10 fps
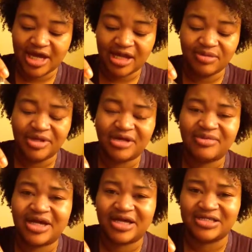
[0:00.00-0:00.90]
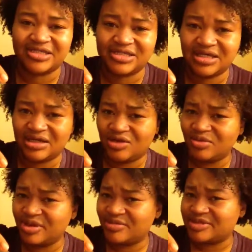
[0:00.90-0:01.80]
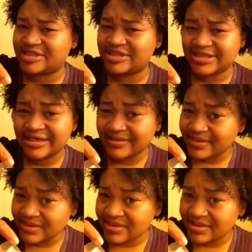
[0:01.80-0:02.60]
alum, and I'm like, is this aluminum still?